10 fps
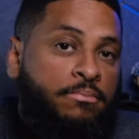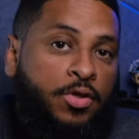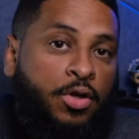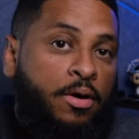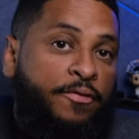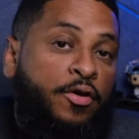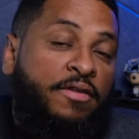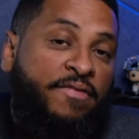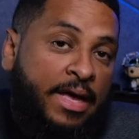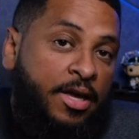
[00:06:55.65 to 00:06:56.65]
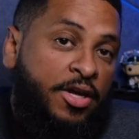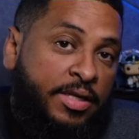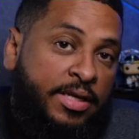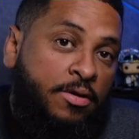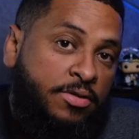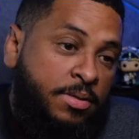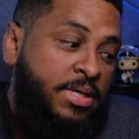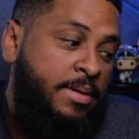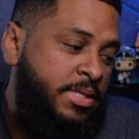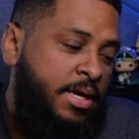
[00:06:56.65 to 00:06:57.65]
you know, if you can find a good deal,
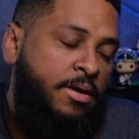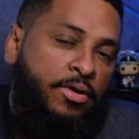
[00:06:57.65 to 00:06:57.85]
sometimes they,